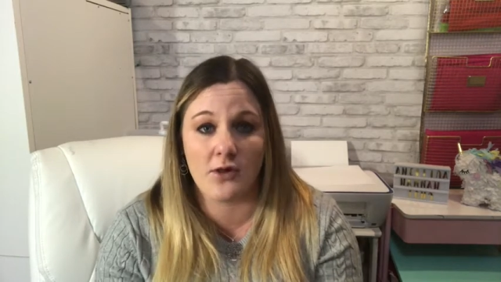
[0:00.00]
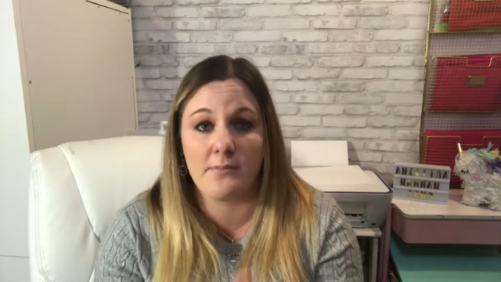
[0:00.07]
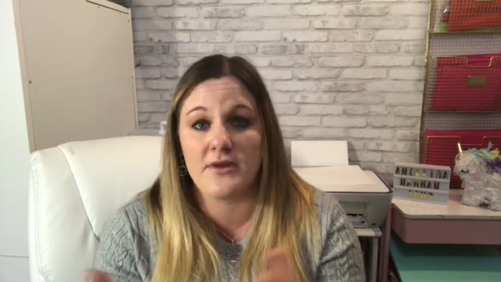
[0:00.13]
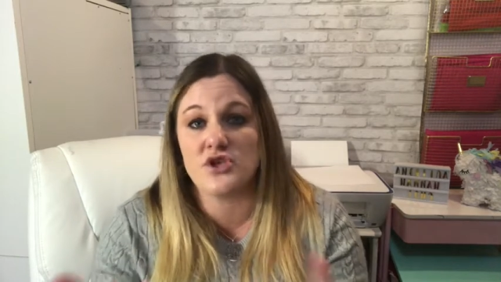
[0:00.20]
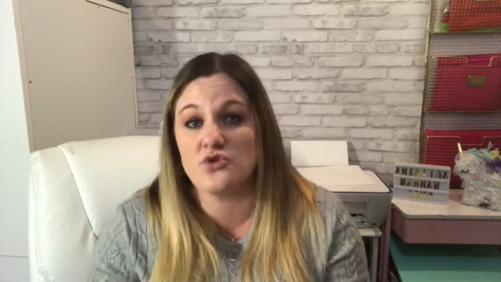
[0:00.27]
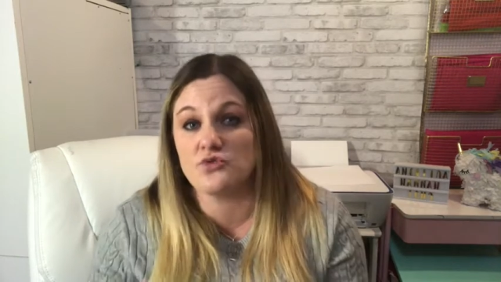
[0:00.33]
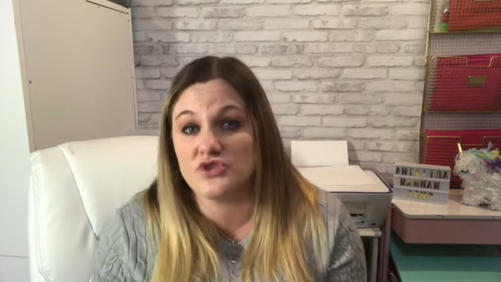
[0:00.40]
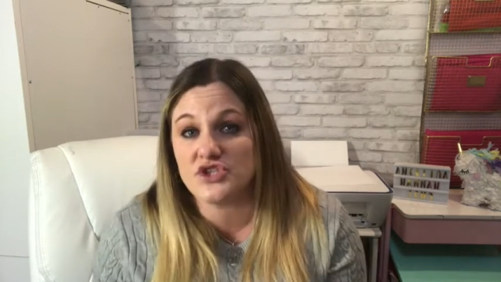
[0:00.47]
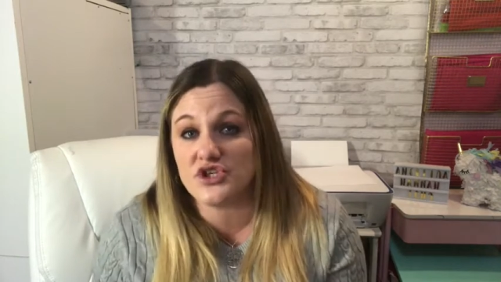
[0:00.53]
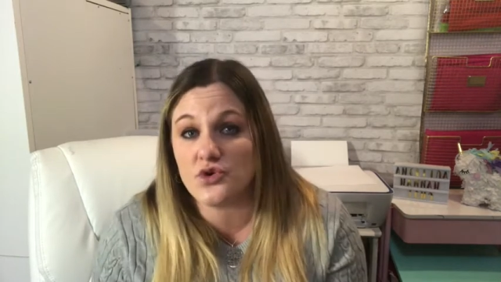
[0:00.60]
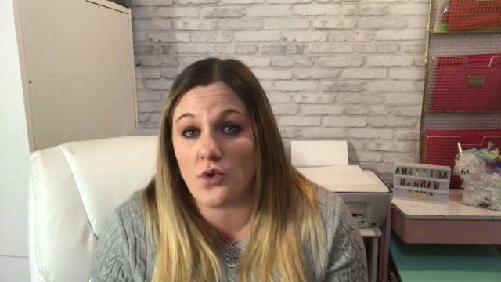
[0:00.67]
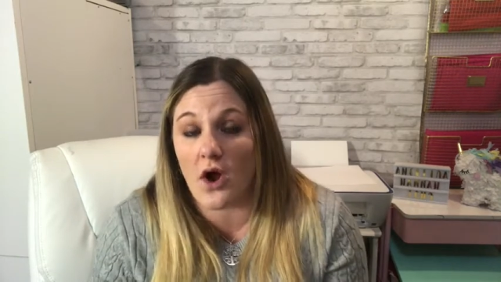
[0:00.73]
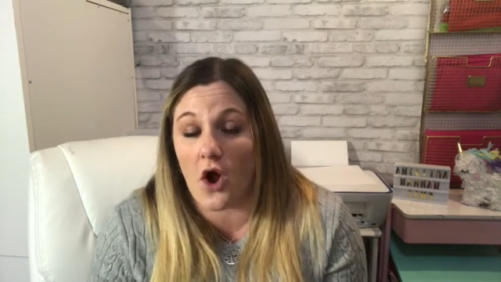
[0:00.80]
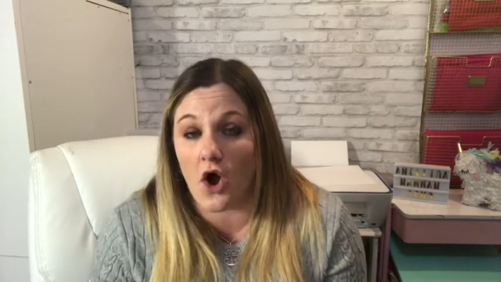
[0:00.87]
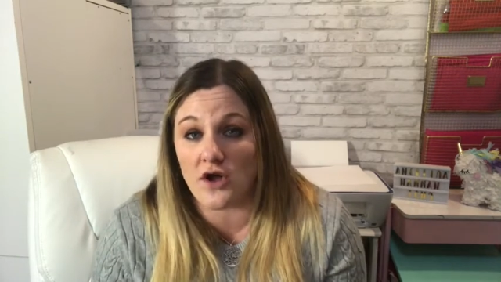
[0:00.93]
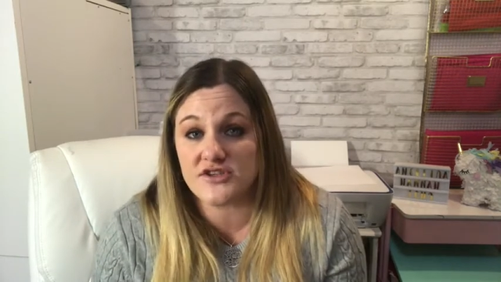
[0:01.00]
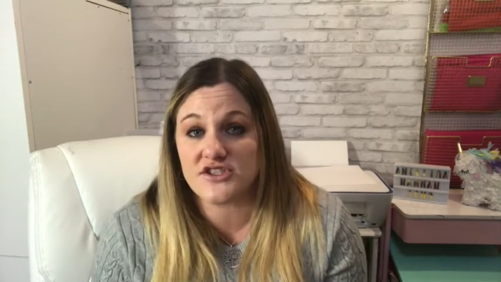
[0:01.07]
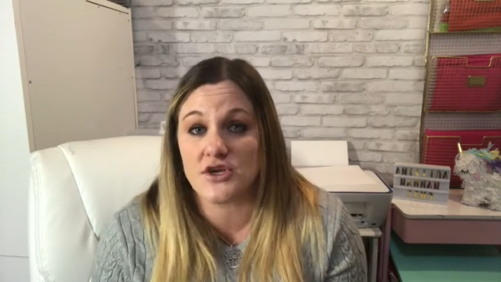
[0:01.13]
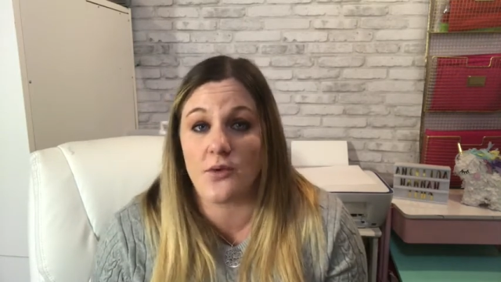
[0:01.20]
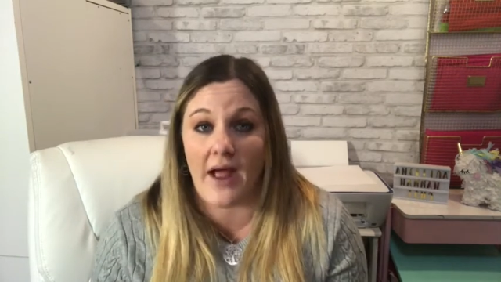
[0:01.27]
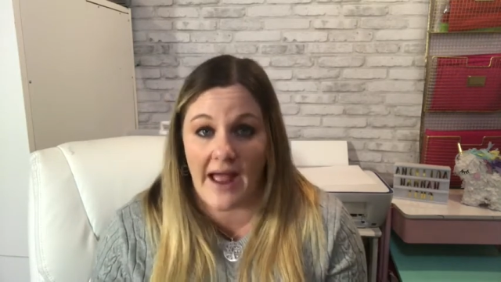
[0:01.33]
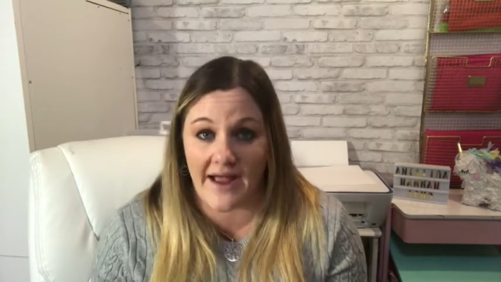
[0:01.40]
but you do
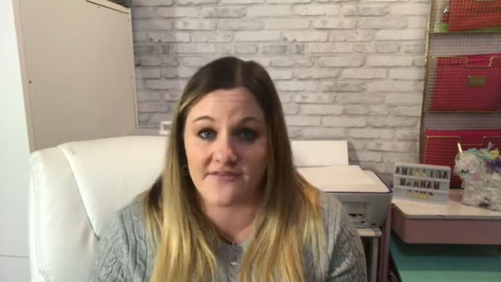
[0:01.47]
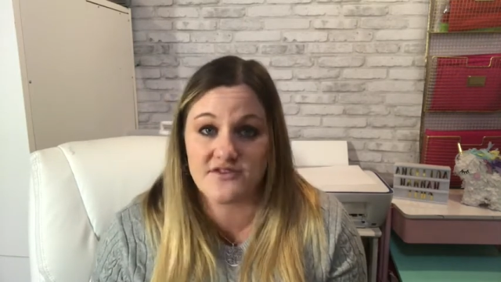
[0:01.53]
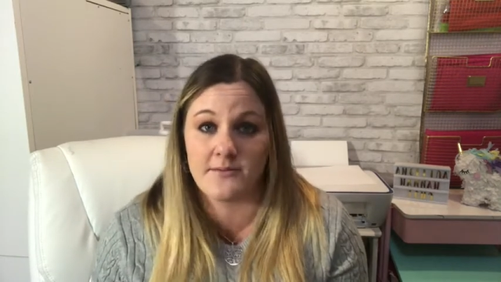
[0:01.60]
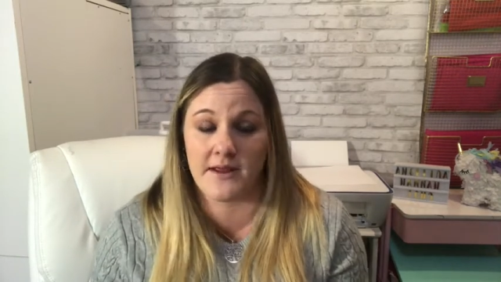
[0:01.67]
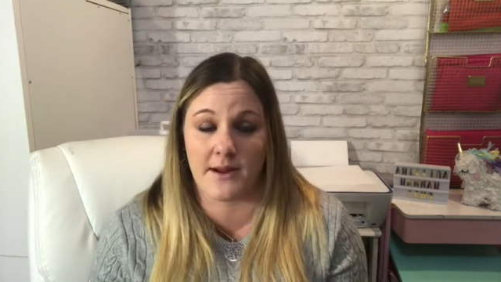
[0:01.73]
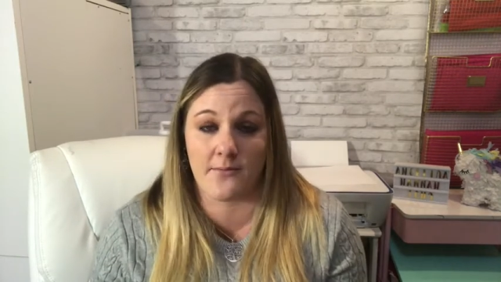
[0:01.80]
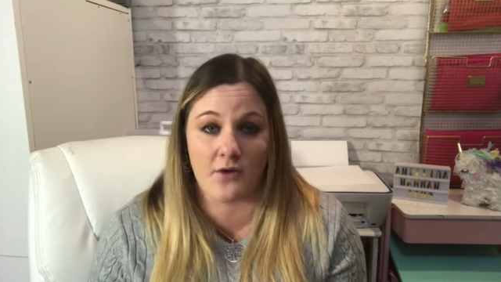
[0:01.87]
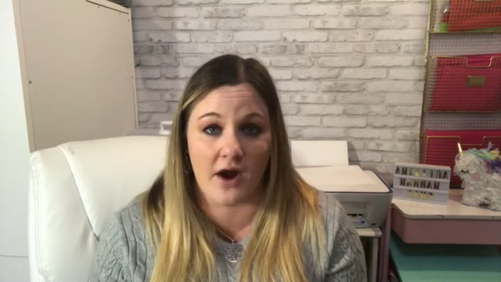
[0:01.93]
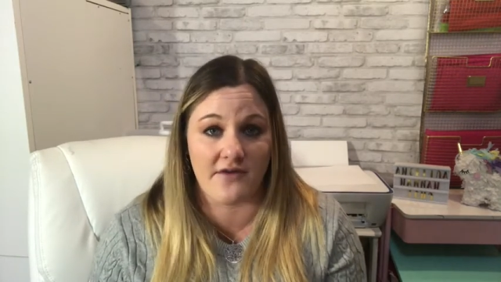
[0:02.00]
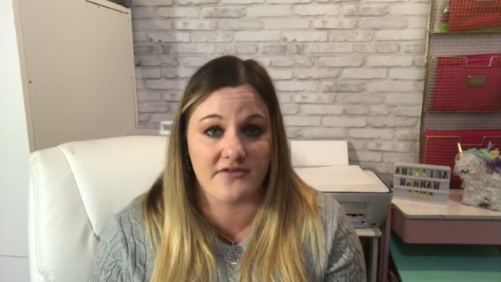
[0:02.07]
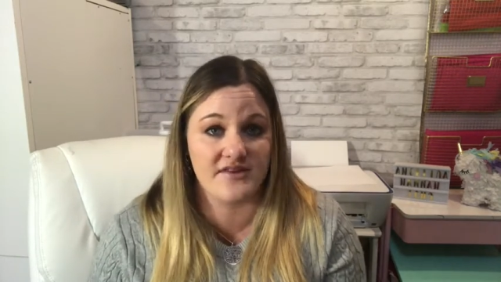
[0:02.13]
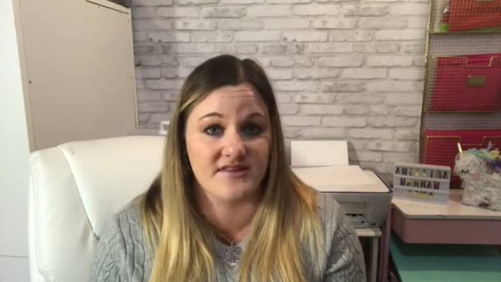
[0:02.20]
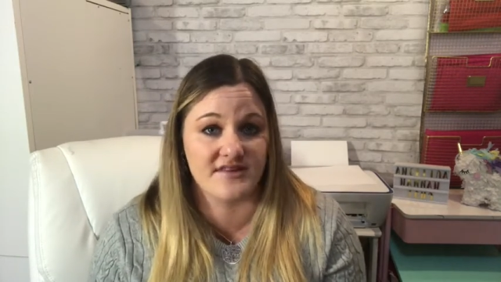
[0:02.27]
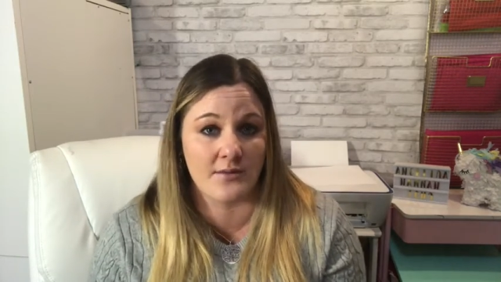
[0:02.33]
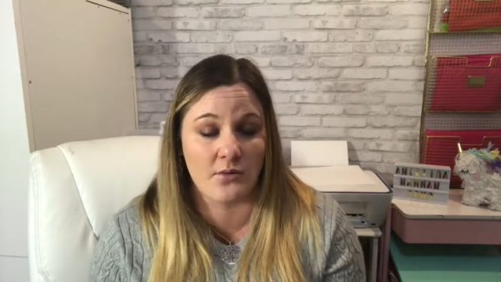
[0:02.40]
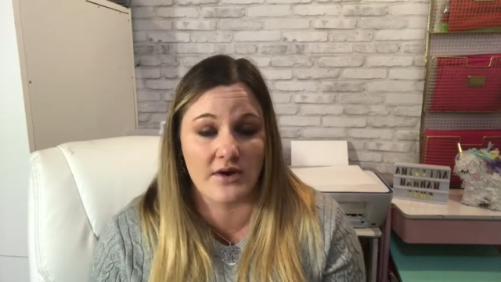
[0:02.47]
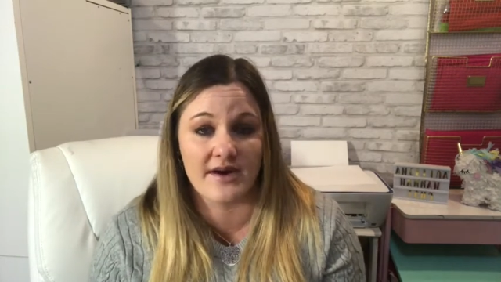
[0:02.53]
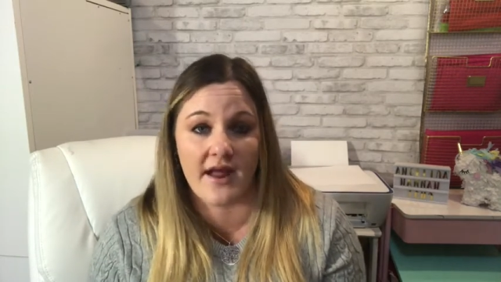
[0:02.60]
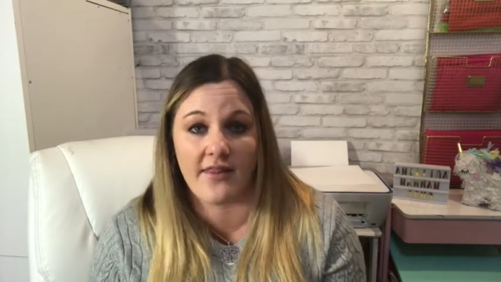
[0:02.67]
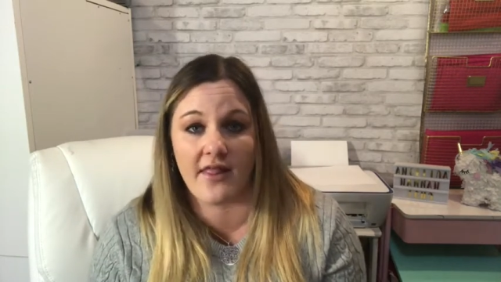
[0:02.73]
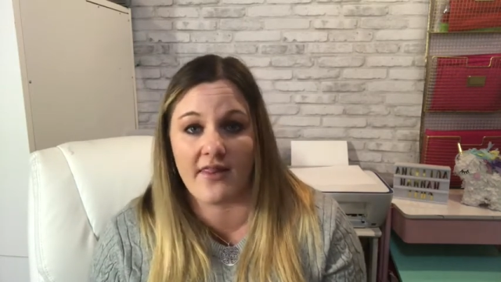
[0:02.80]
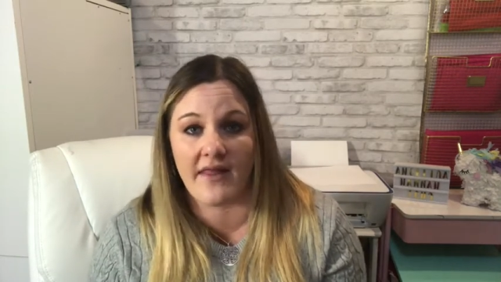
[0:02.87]
also have to make a profit somewhere
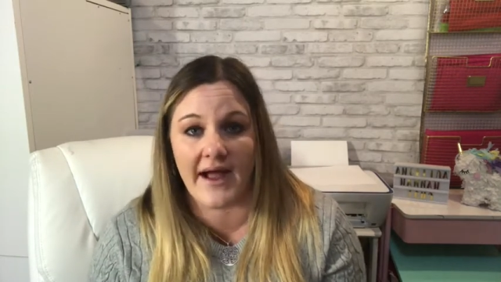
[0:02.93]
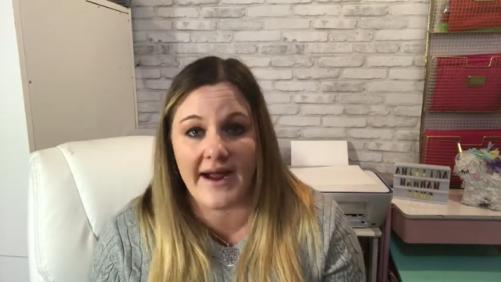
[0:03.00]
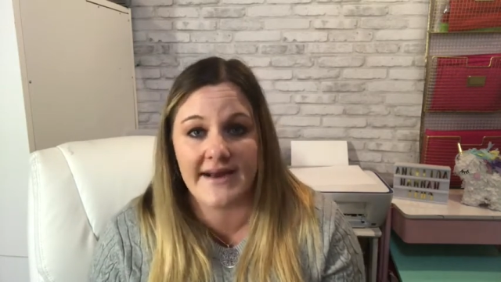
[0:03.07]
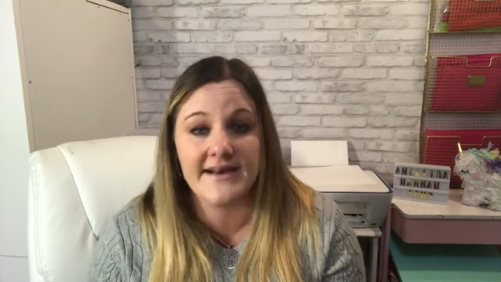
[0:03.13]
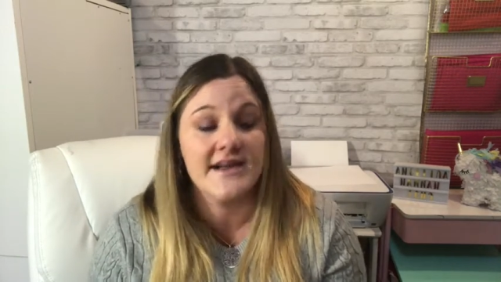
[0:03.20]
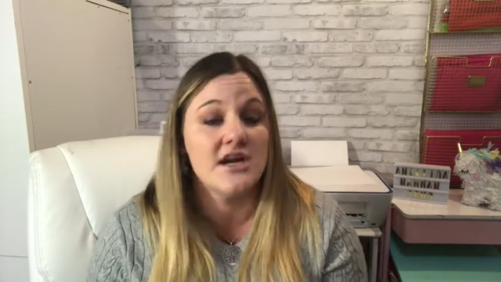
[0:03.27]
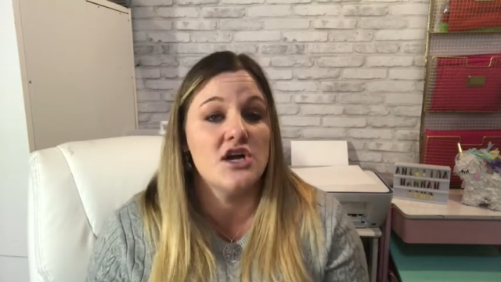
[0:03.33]
down the line